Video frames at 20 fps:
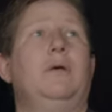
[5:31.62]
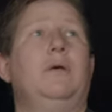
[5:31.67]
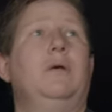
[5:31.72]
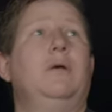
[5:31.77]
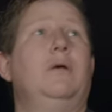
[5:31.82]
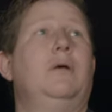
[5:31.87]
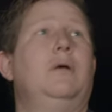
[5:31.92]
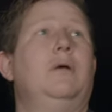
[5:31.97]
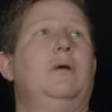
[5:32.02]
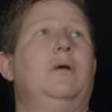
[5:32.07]

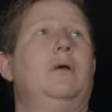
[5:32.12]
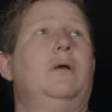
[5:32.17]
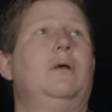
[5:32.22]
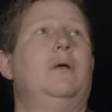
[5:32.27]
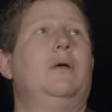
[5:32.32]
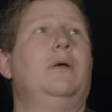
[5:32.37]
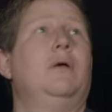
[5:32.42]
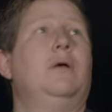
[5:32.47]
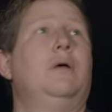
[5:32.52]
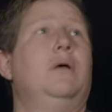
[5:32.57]

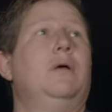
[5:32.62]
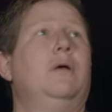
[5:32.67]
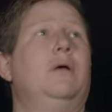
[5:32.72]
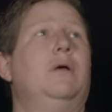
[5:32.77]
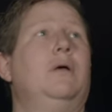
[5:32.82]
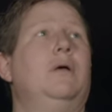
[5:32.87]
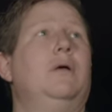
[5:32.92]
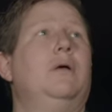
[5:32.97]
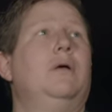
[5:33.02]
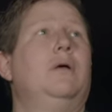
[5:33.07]

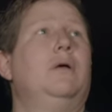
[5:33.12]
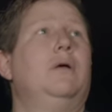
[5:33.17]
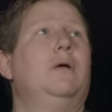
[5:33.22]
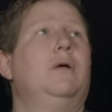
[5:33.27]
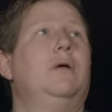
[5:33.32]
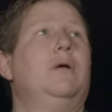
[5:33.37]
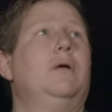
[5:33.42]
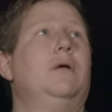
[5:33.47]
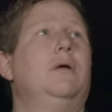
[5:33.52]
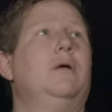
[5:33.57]

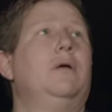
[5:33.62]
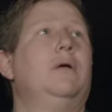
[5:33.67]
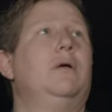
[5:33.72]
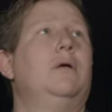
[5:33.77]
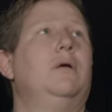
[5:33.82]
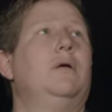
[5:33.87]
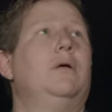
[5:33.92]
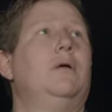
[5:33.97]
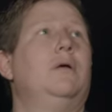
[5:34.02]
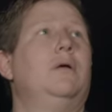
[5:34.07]

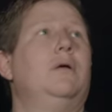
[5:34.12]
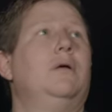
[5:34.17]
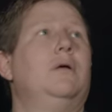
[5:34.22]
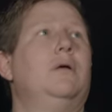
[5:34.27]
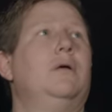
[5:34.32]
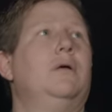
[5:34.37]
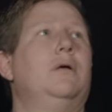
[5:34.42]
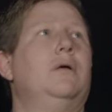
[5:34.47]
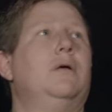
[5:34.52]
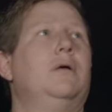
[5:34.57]

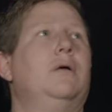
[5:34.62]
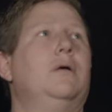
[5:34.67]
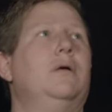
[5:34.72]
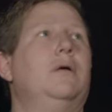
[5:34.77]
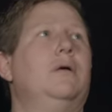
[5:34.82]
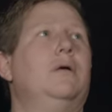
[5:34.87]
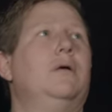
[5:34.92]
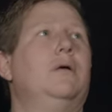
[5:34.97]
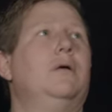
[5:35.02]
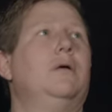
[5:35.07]

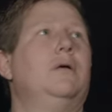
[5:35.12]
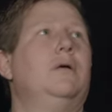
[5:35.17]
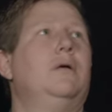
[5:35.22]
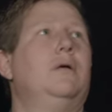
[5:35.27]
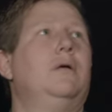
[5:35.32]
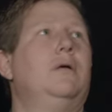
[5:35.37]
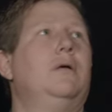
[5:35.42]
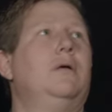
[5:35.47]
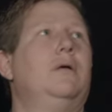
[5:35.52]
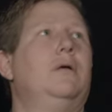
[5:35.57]

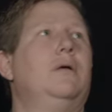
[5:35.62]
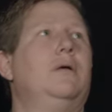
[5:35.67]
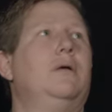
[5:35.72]
(silence)